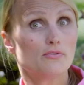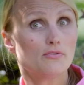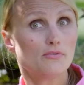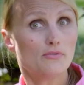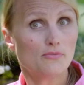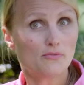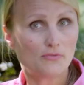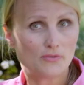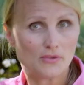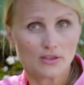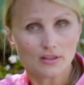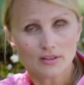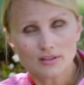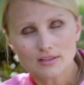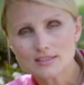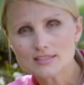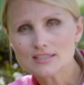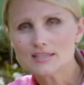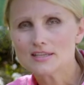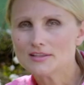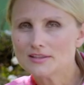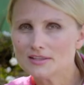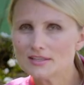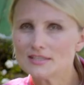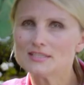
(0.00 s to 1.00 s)
filled
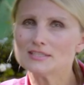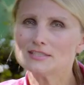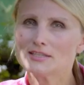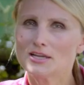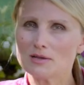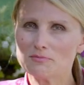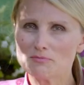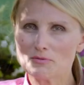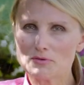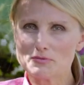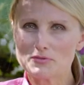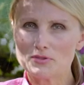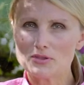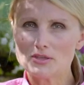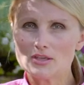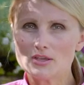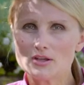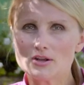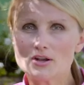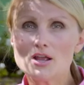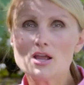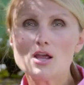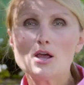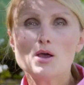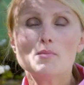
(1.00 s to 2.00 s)
this time of the
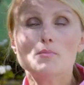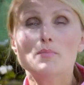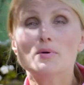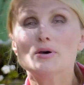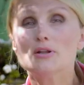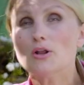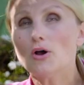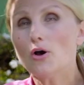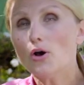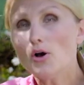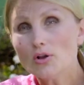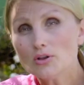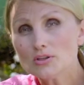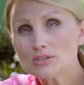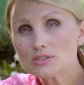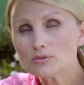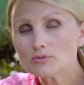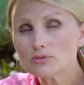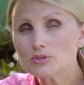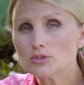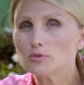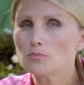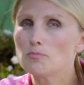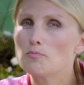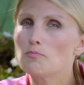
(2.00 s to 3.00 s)
year, but also
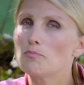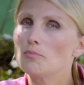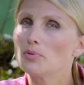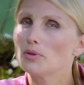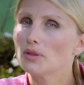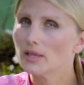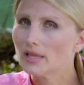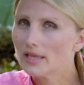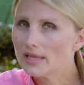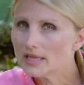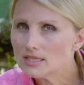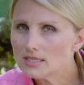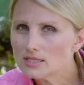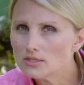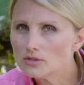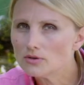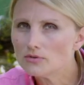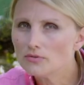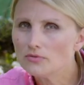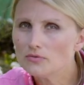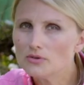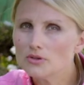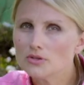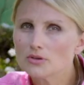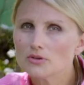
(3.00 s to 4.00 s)
to place your
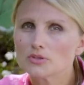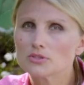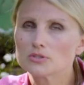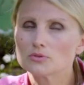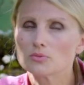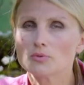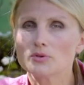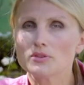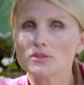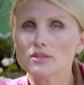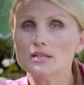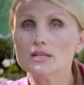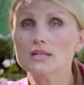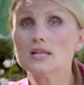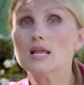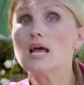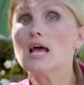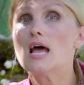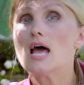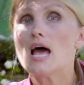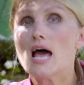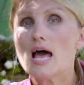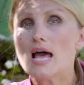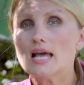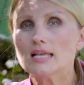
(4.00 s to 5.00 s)
feeders within
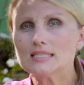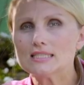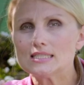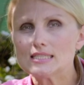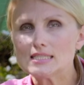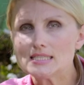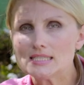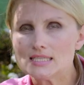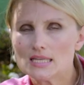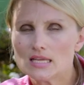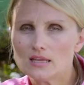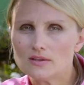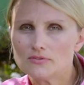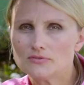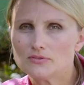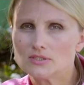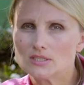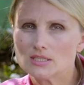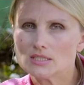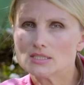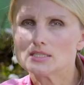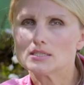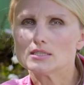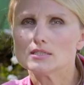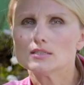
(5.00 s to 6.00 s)
a safe
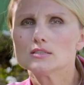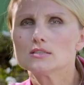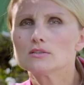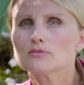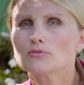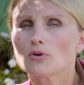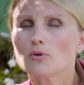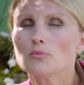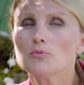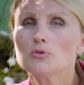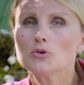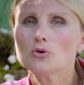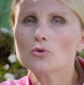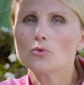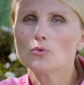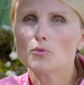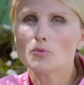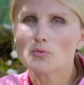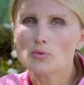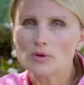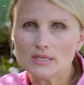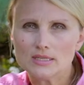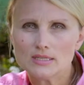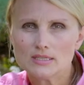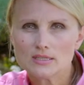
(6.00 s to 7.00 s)
distance from your
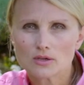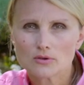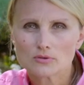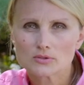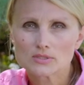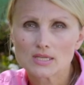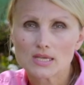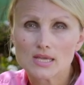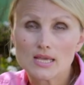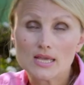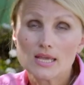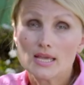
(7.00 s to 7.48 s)
windows.